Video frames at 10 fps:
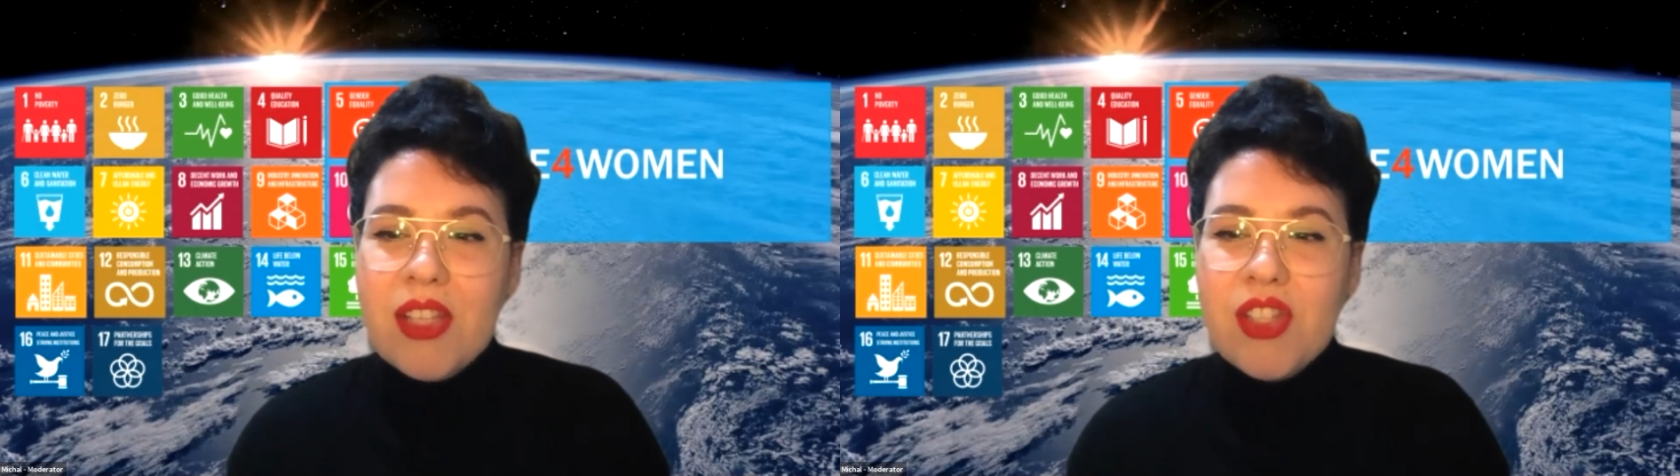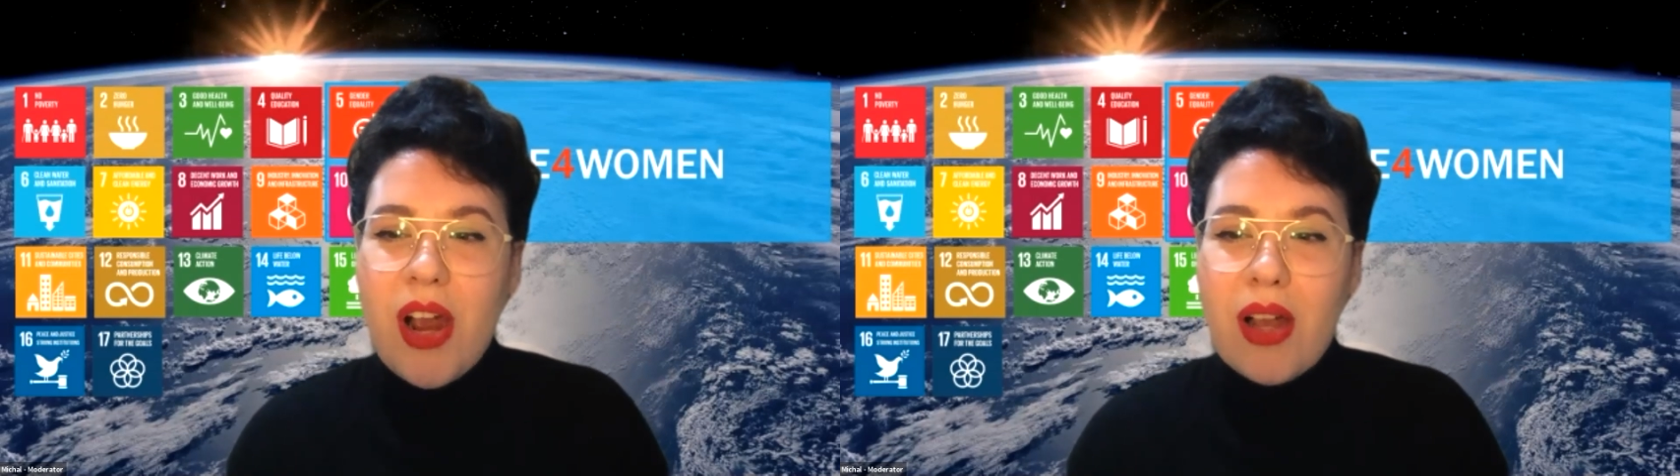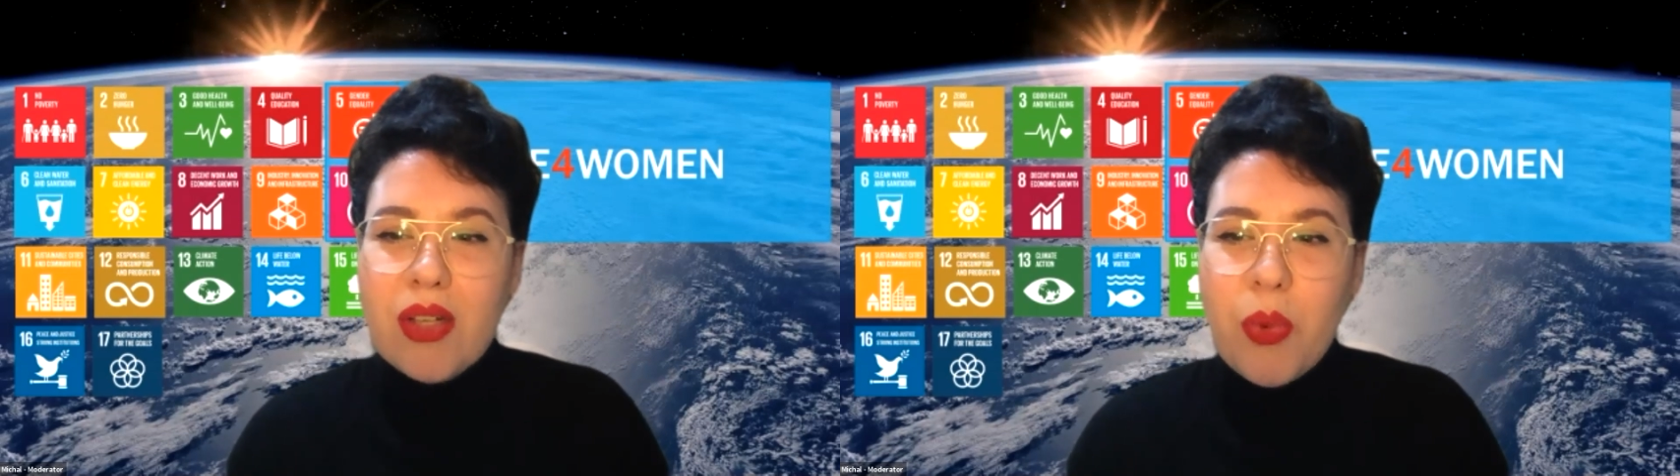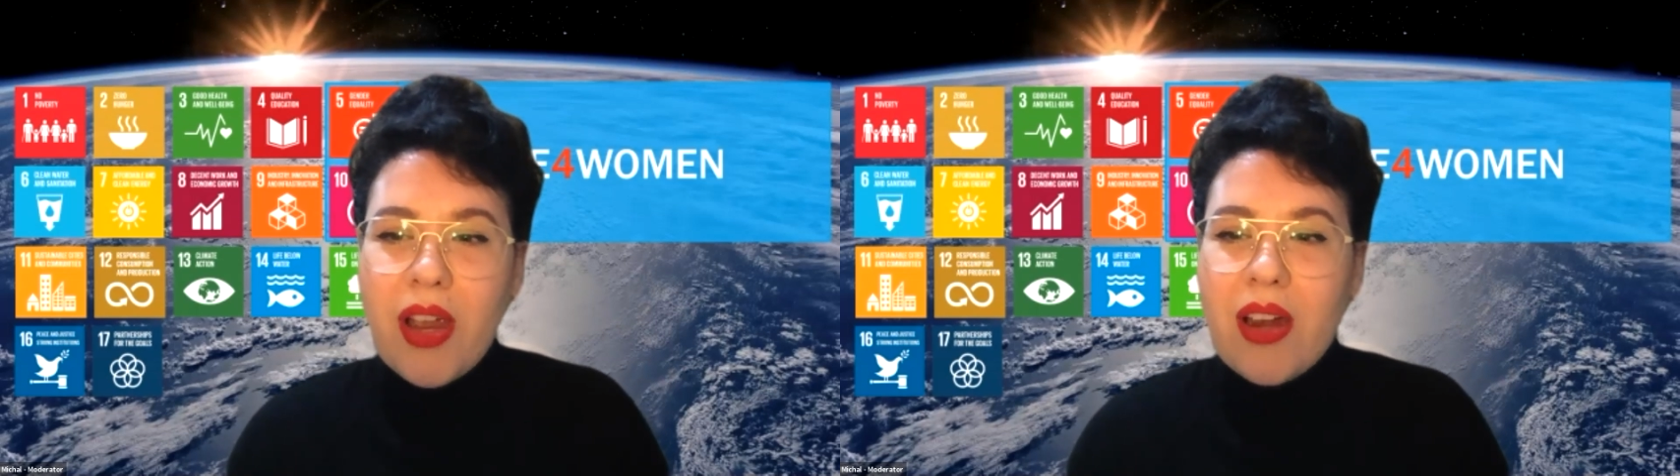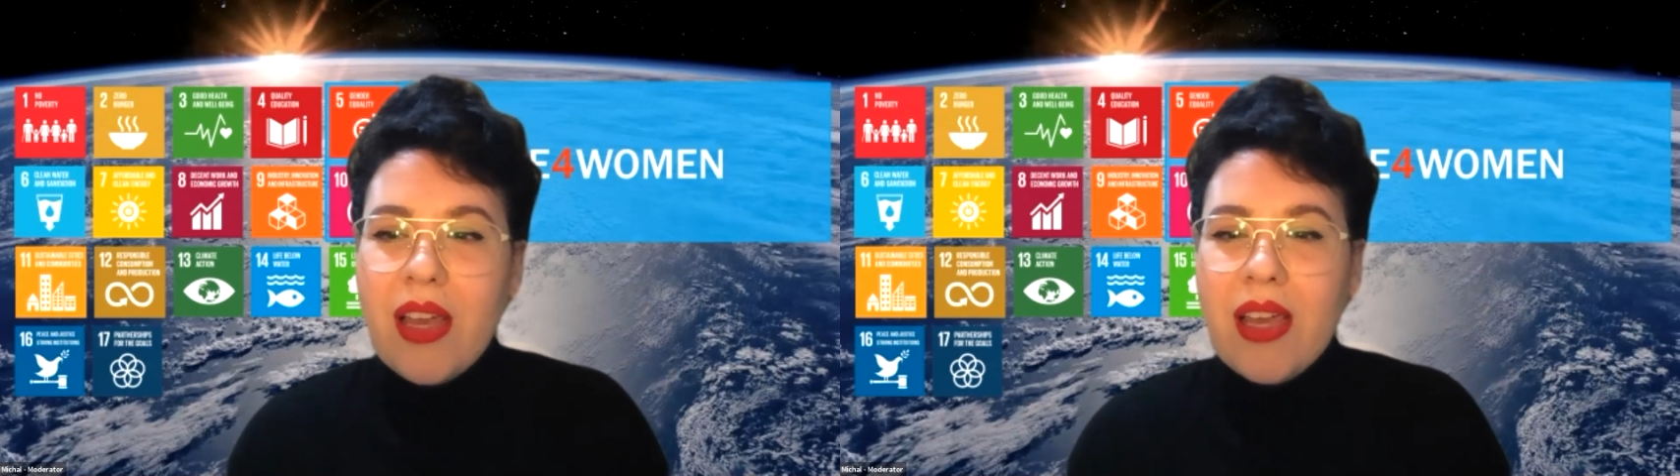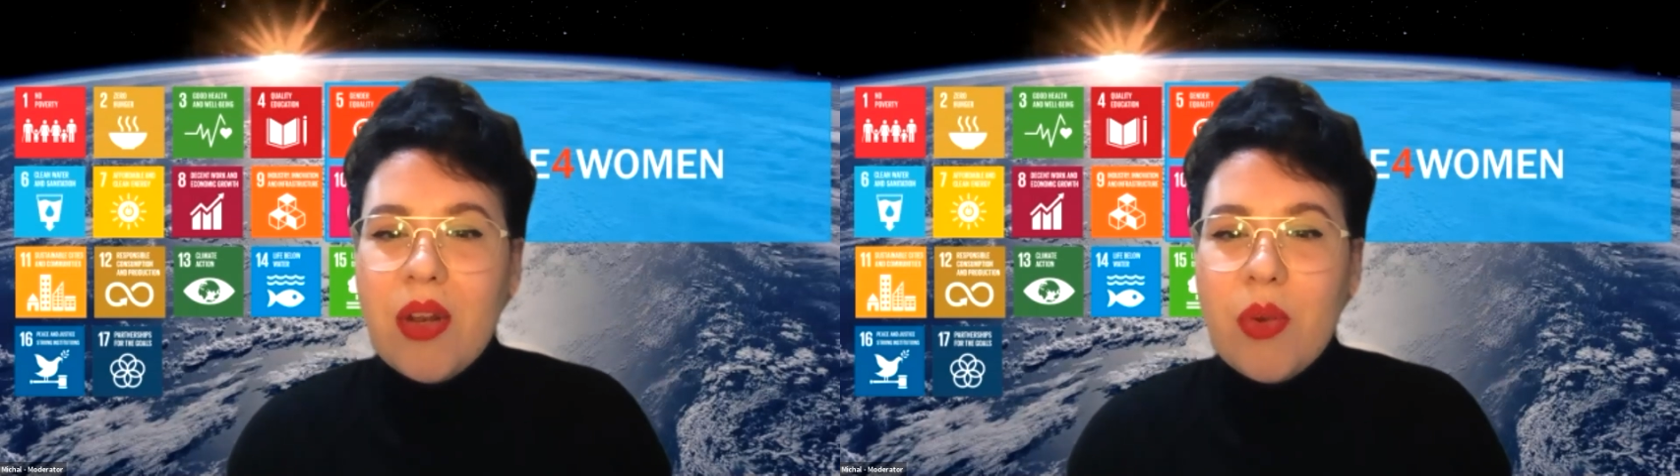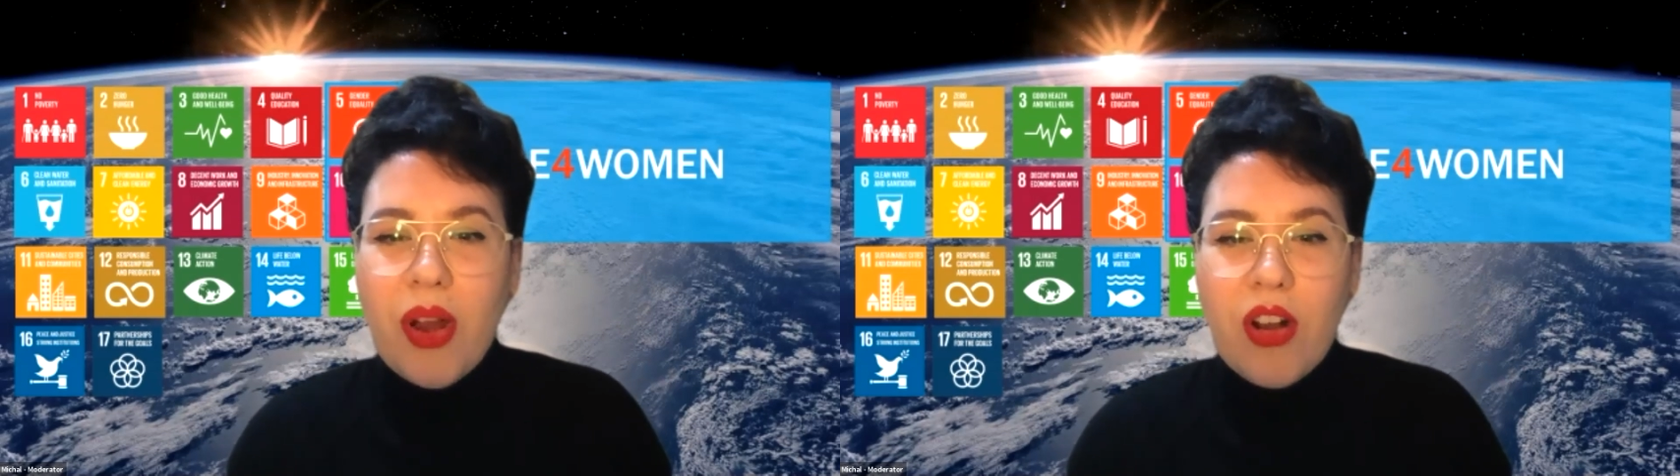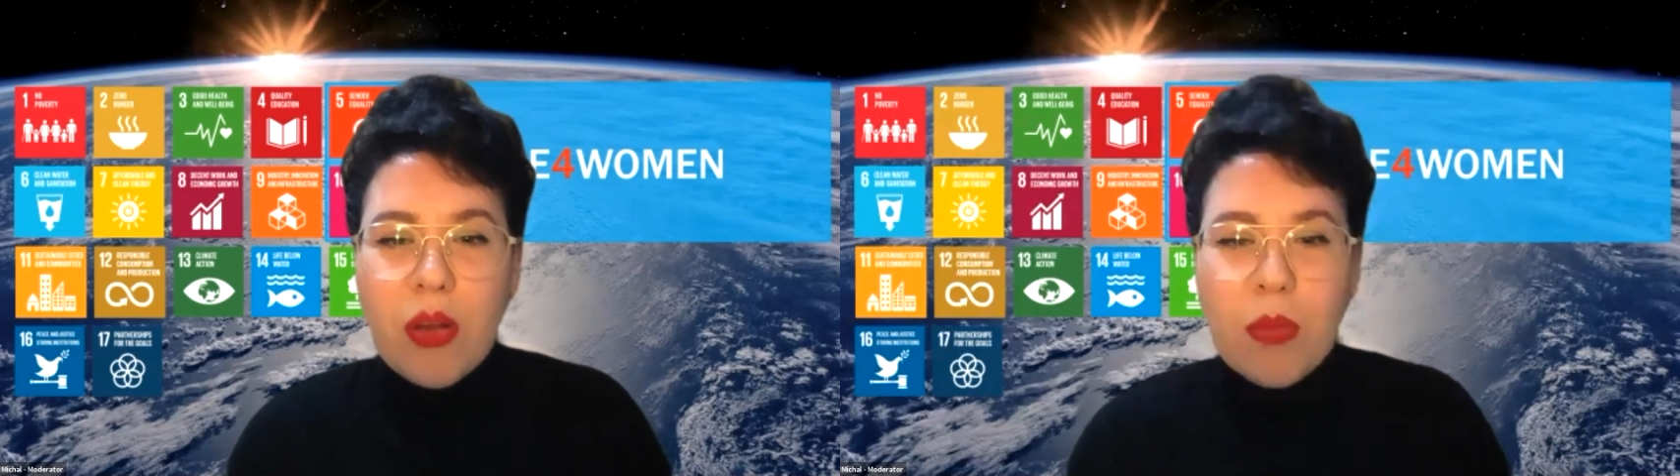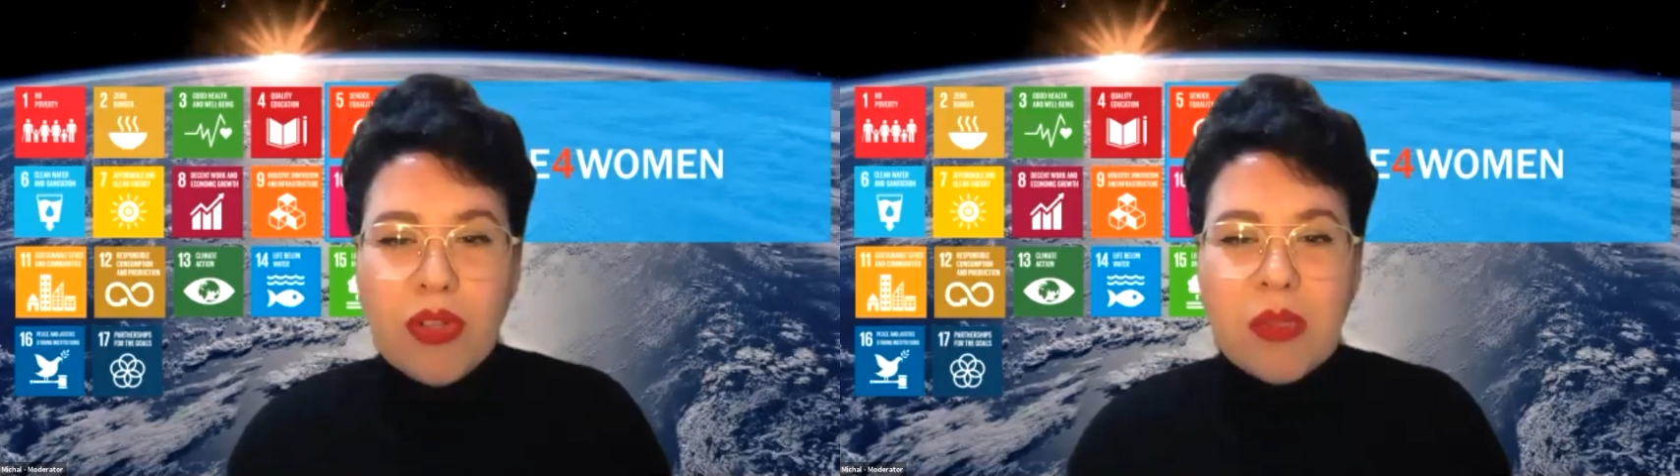hardware in wearables,